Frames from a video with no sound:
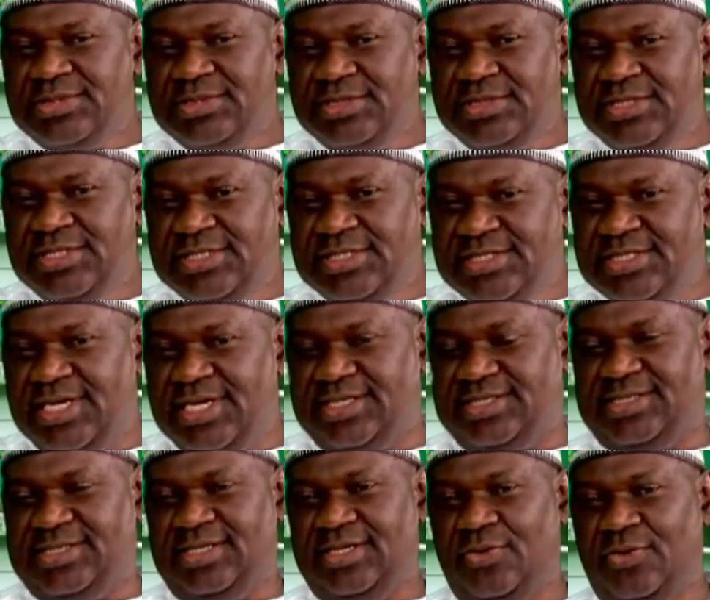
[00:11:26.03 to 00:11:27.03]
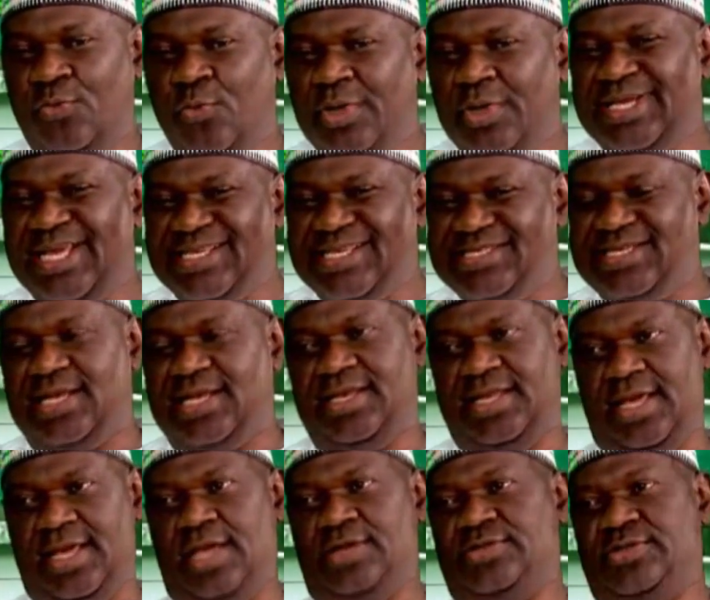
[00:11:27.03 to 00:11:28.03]
dictate what
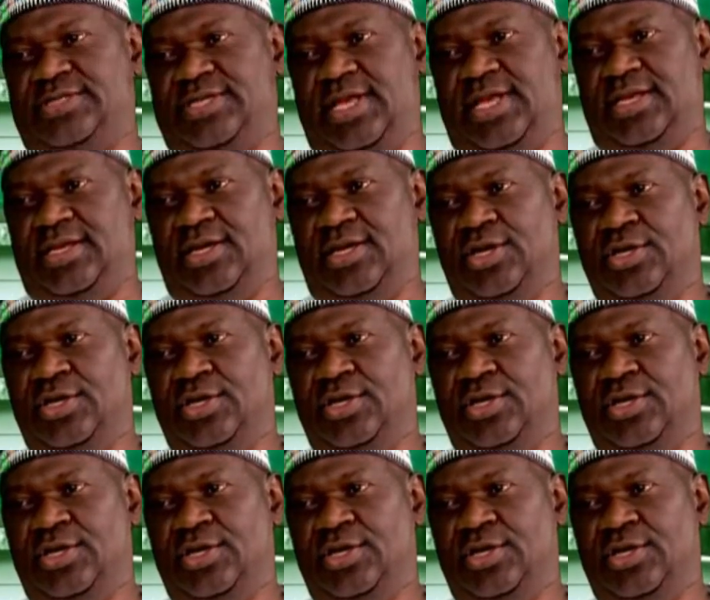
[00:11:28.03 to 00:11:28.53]
exactly are you saying.